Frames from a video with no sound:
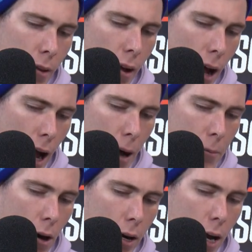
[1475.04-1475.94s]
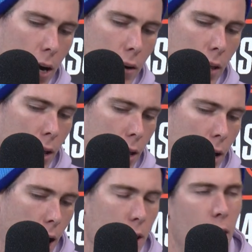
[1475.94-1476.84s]
I'll go.
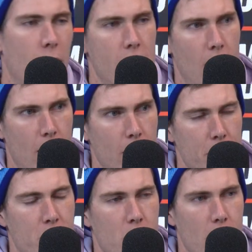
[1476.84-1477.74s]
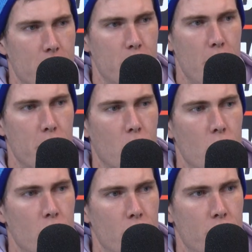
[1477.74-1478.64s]
I gotta give credit to people
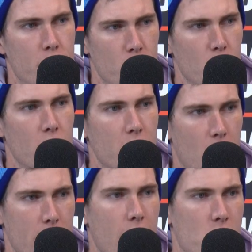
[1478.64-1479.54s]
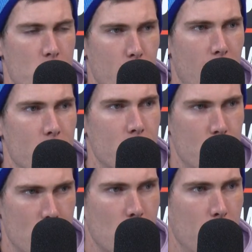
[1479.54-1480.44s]
who've really gone the extra mile to
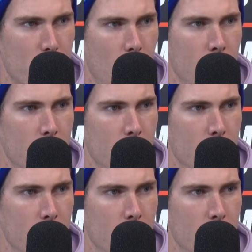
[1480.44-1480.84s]
dress up, right?